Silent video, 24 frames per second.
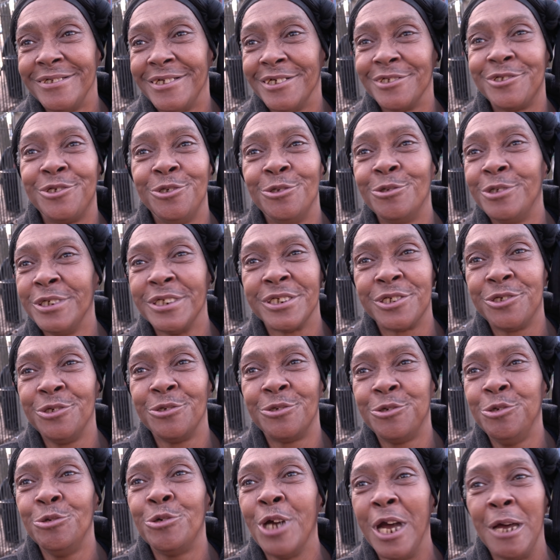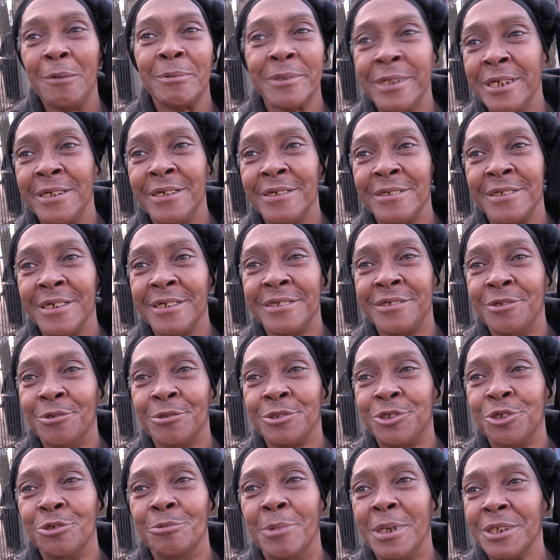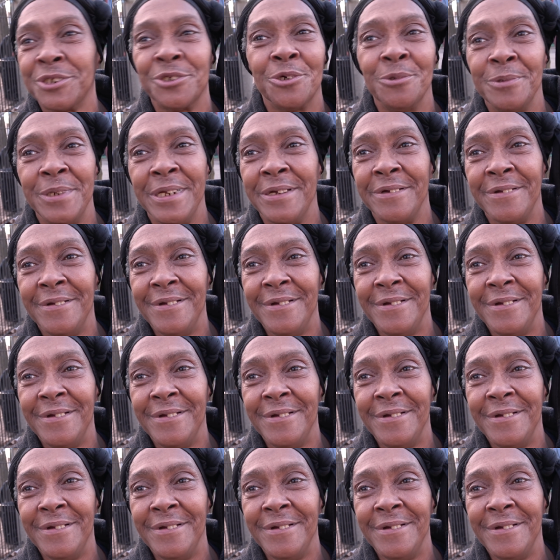It's too complicated. They're yeah. doing too much on that.